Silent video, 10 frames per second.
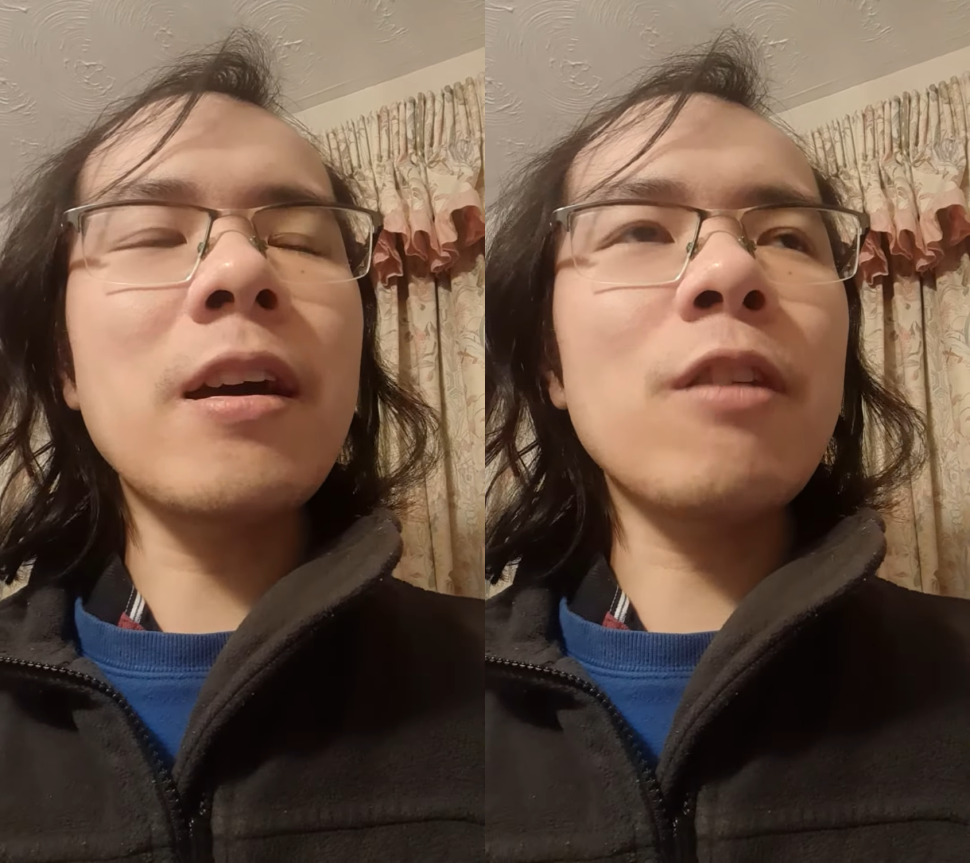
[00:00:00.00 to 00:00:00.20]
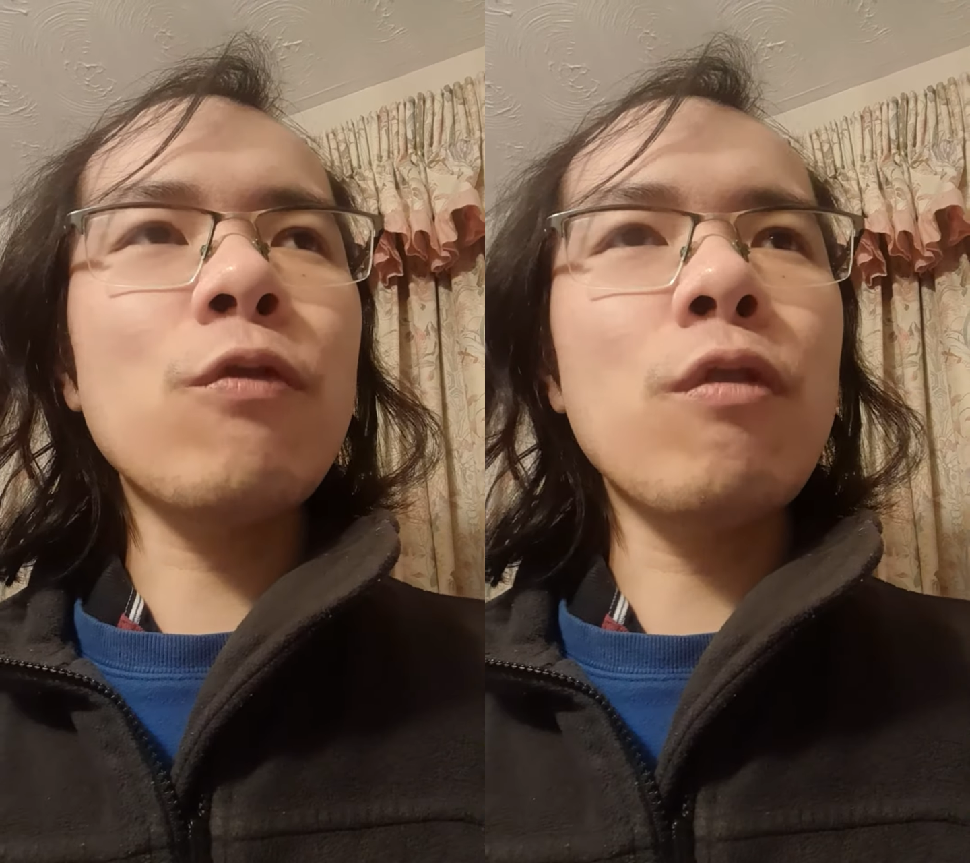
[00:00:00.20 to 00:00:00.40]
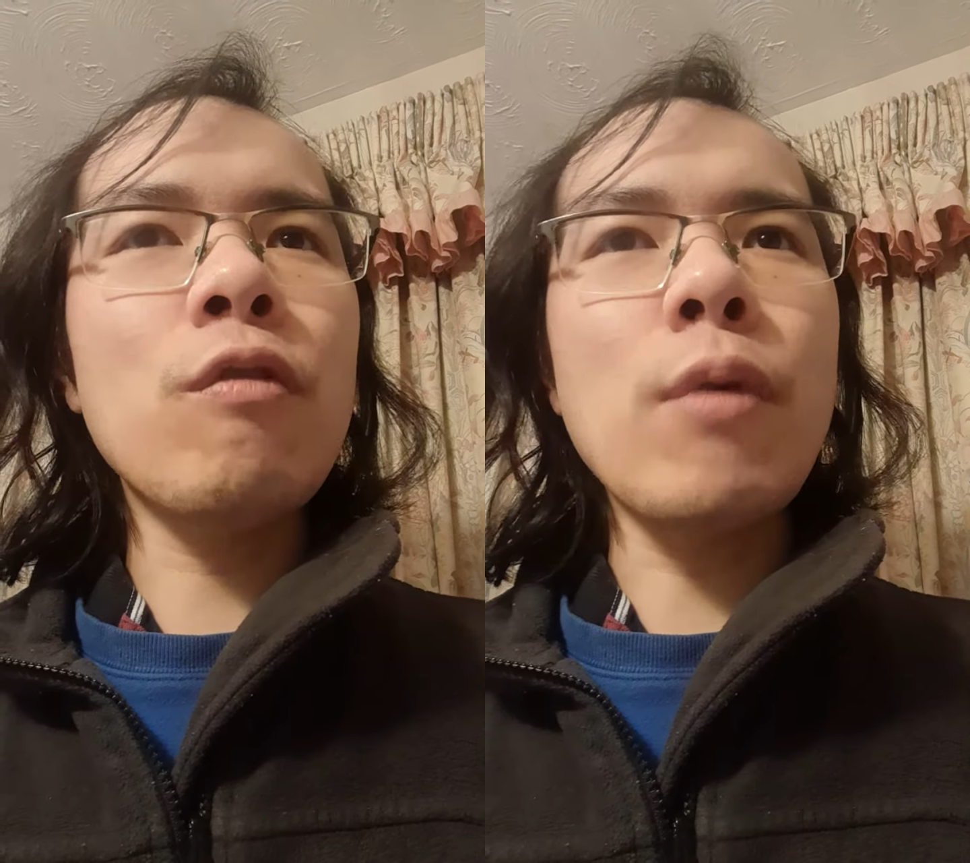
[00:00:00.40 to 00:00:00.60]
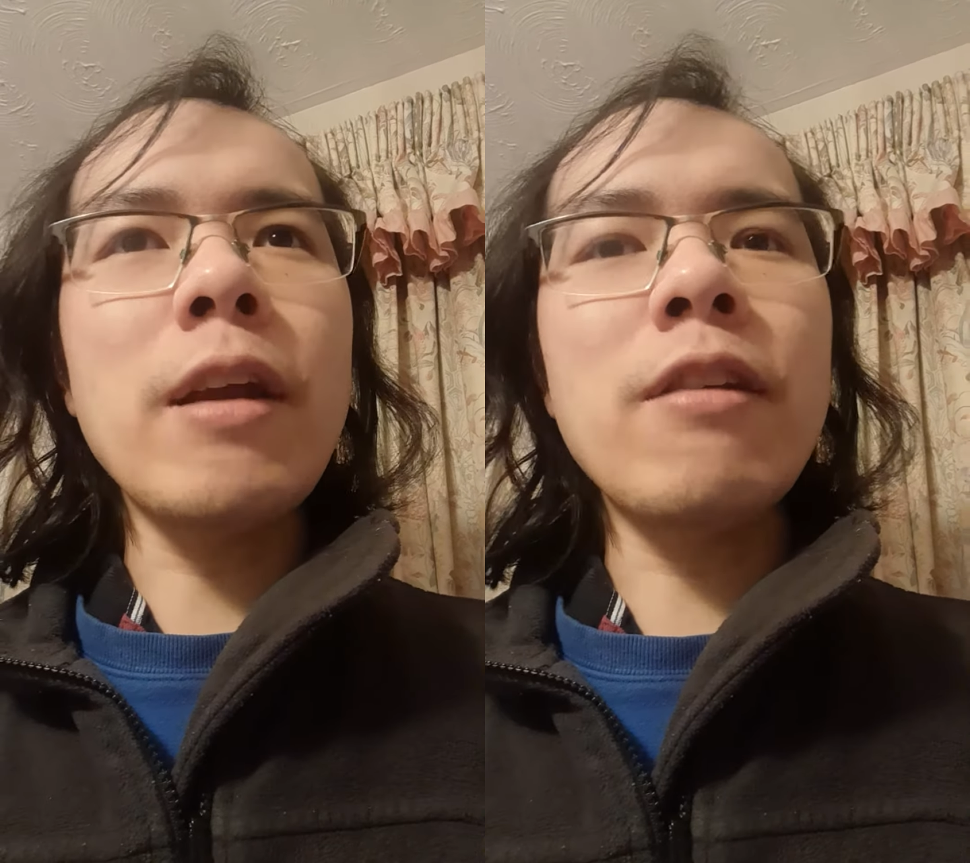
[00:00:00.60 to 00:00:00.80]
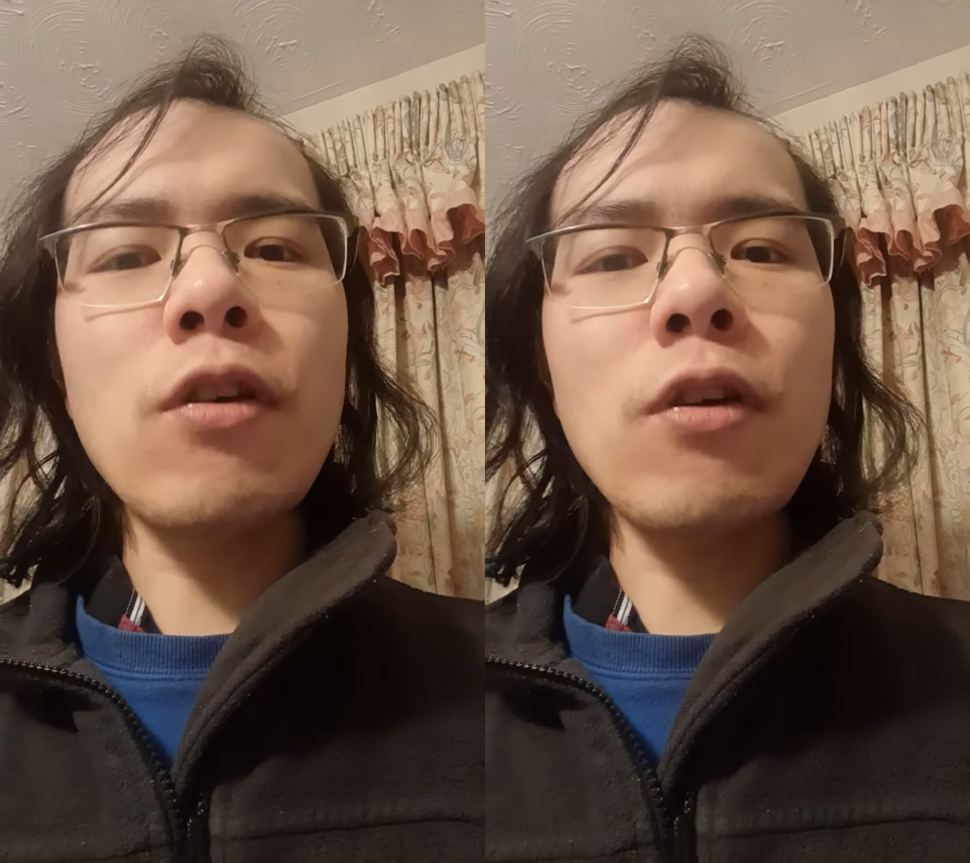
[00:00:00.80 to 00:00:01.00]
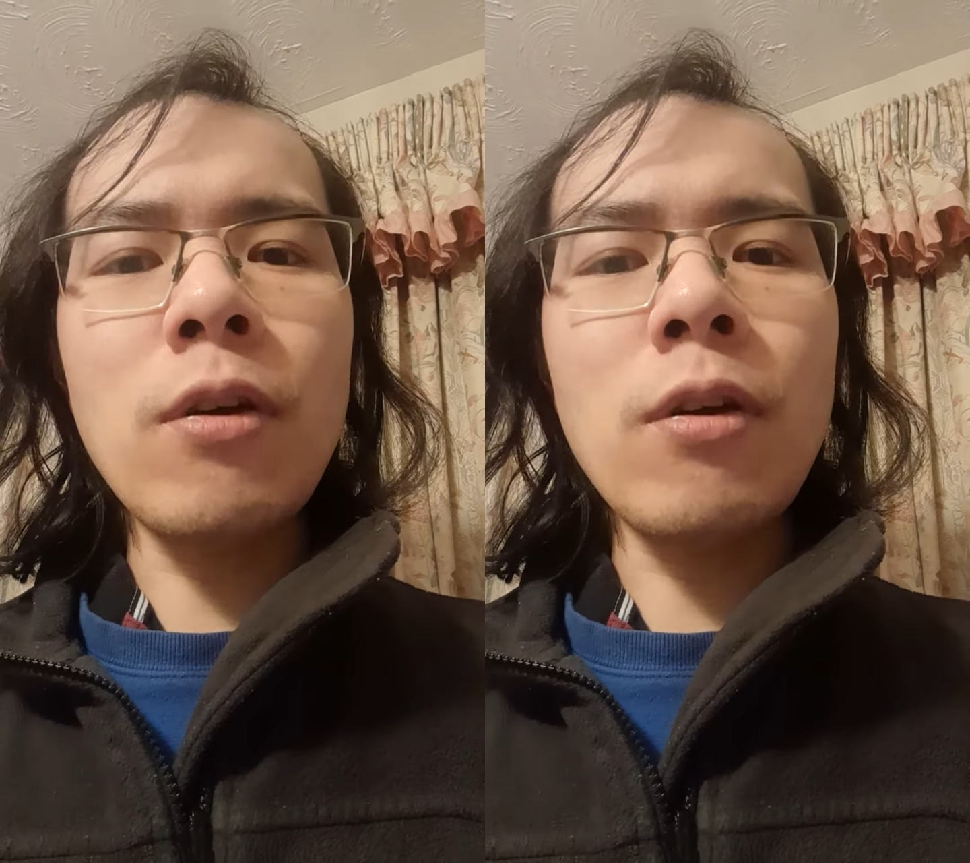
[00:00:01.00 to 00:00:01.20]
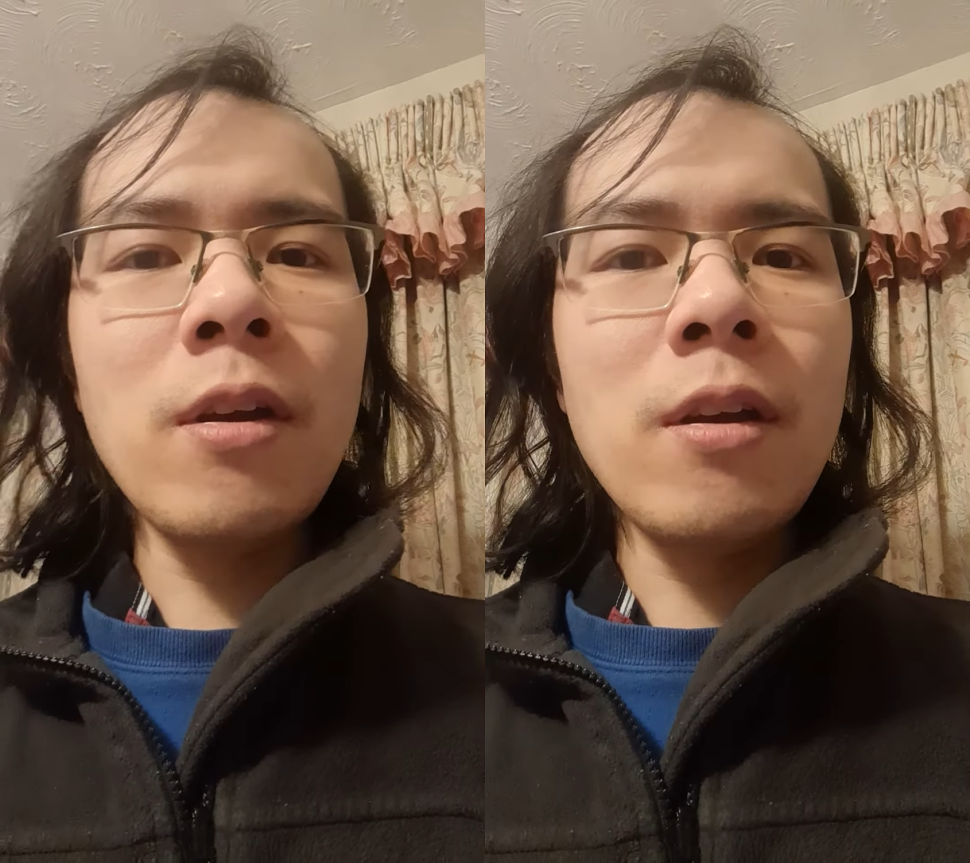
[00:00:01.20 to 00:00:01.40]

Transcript: As for Croatia,